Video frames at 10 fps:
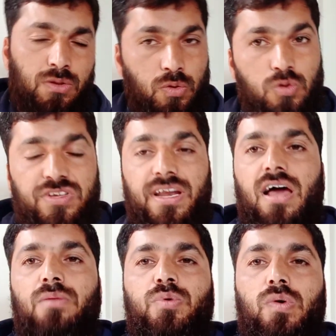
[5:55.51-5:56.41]
Those can
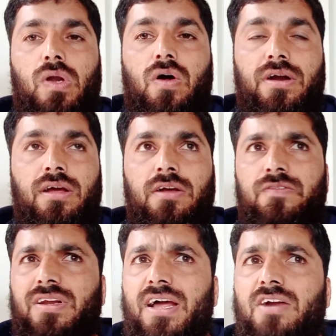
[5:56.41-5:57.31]
help you a lot.
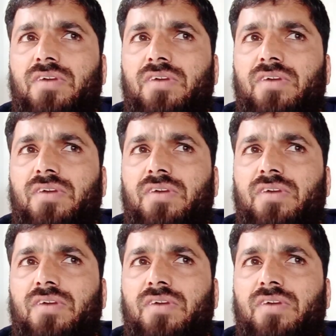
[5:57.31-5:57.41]
For that,